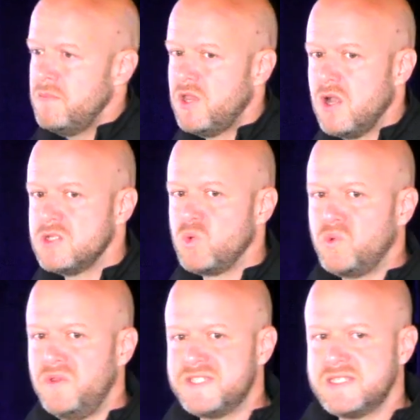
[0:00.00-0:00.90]
Because
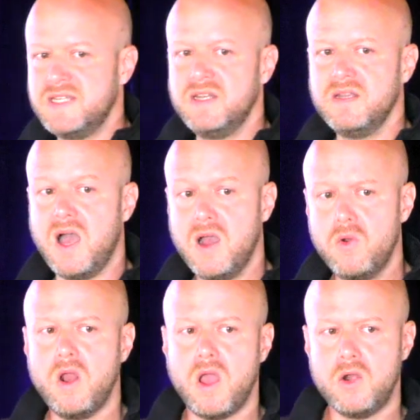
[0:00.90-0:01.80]
what we've seen in
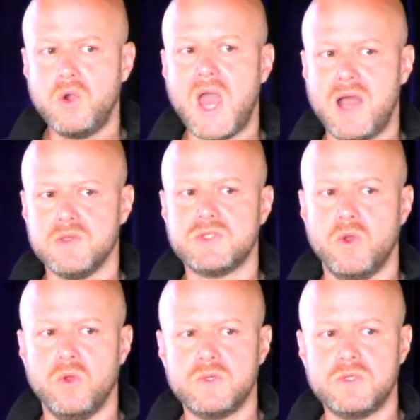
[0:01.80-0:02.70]
our
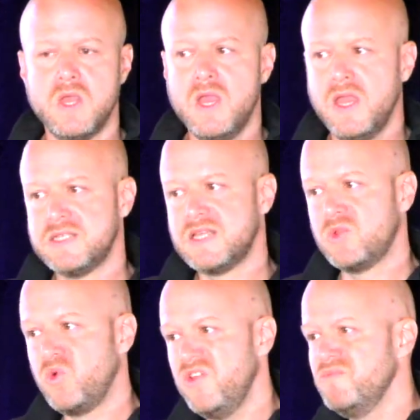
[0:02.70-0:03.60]
households is
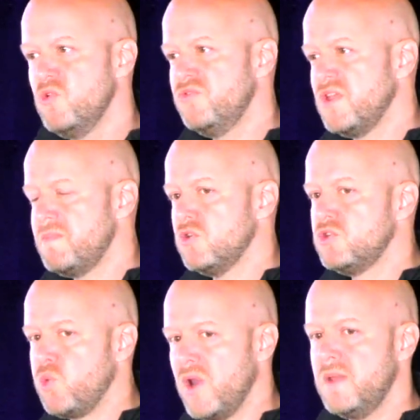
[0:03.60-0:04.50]
that we've moved
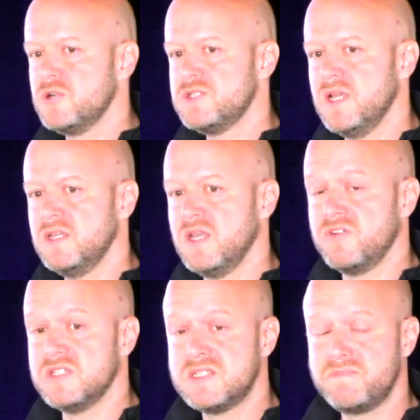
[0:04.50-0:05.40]
about 20% of
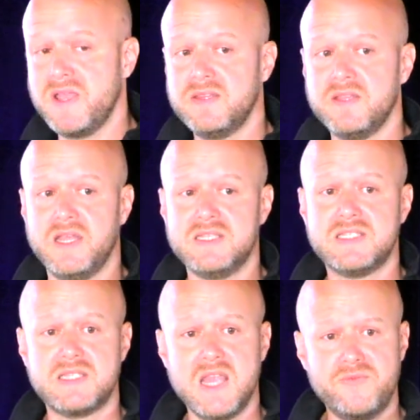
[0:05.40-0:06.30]
our spend in
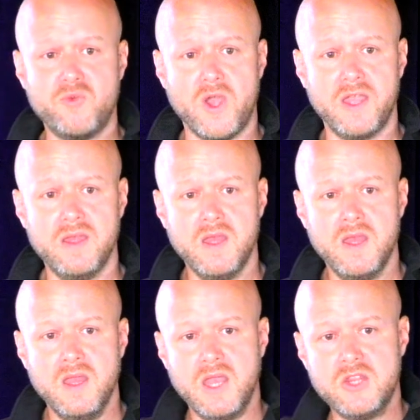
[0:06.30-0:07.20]
Safeway
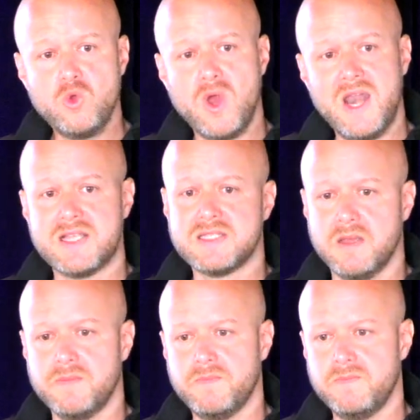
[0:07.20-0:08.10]
into Alexa.
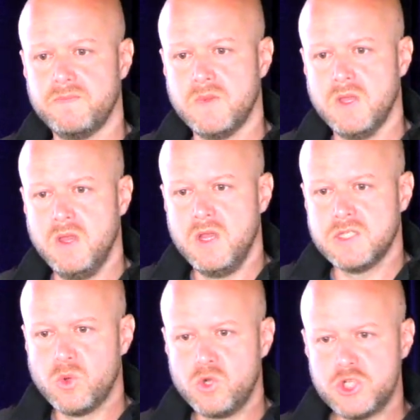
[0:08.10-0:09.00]

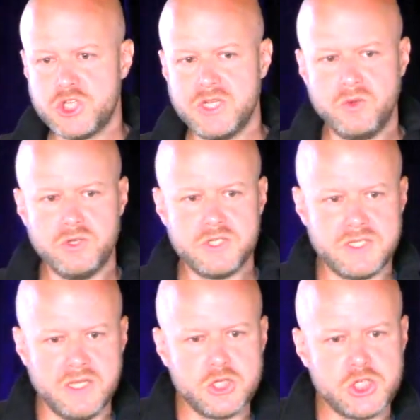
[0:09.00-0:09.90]
So we're
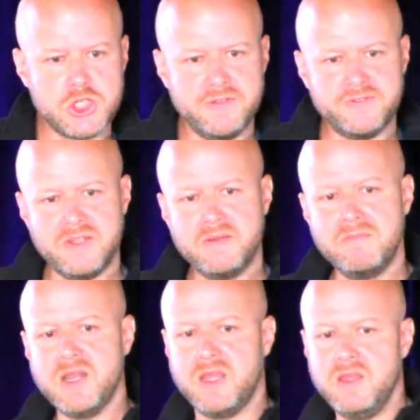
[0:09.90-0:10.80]
seeing a shift in
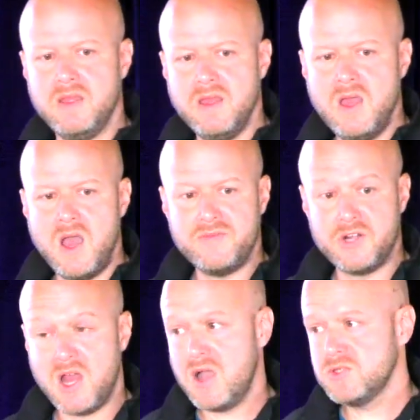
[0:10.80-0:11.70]
money of
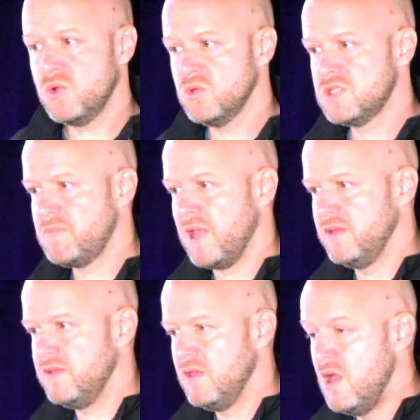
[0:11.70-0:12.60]
our household
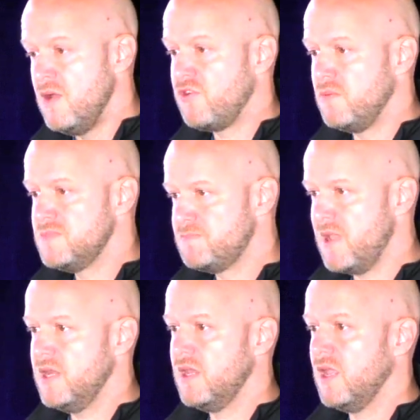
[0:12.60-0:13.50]
spend from
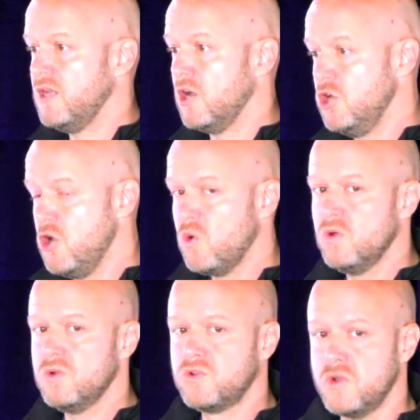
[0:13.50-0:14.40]
spending in our
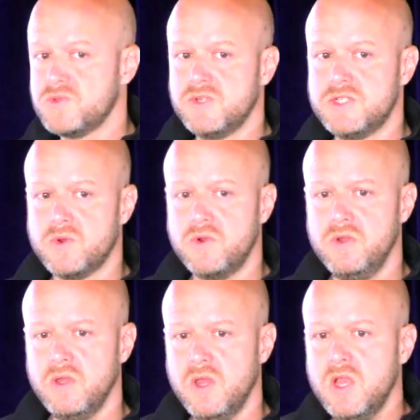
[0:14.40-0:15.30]
local grocery store
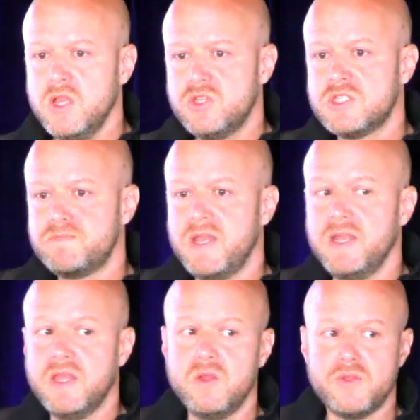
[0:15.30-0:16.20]
to
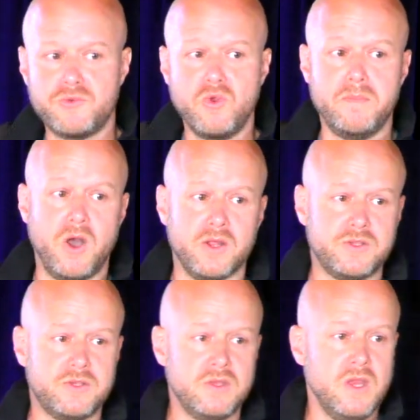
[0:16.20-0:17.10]
spending through a
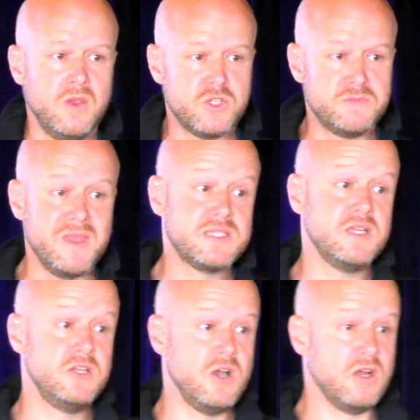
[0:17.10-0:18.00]
bot, which makes a
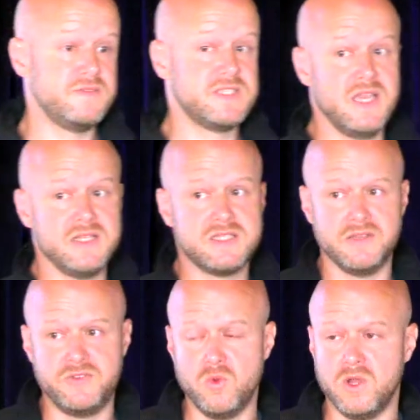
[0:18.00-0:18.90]
lot of sense
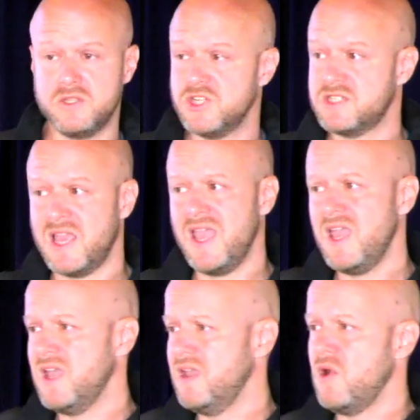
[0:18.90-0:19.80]
if you want just,
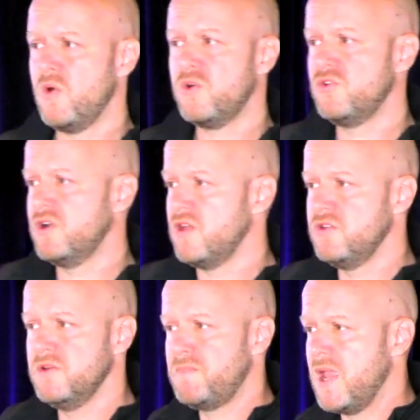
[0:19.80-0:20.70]
hey, I order
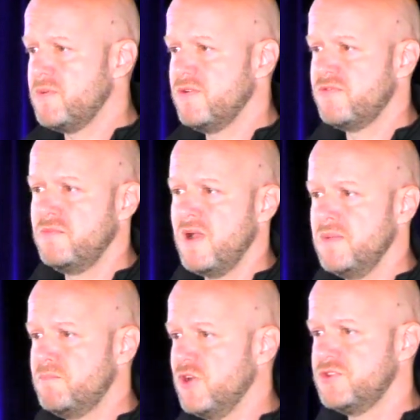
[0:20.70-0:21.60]
another paper for
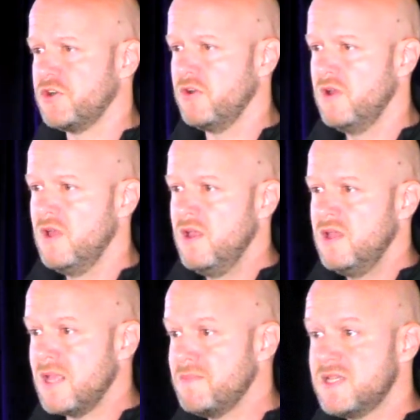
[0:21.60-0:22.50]
my printer.
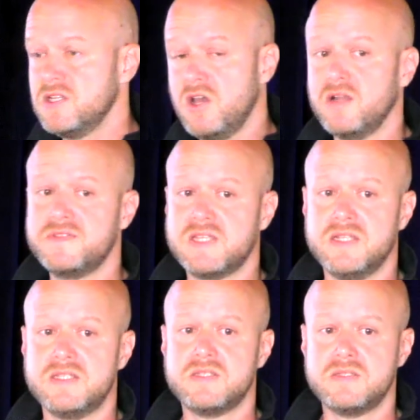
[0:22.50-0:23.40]
That makes a lot of
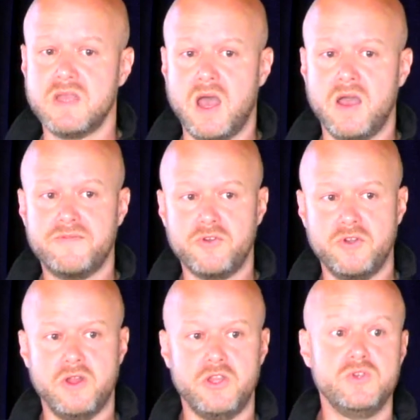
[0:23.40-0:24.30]
sense
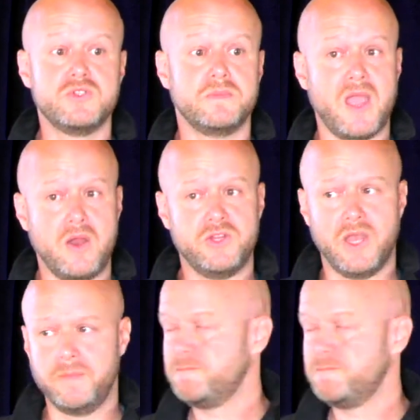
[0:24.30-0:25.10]
for a user paradigm.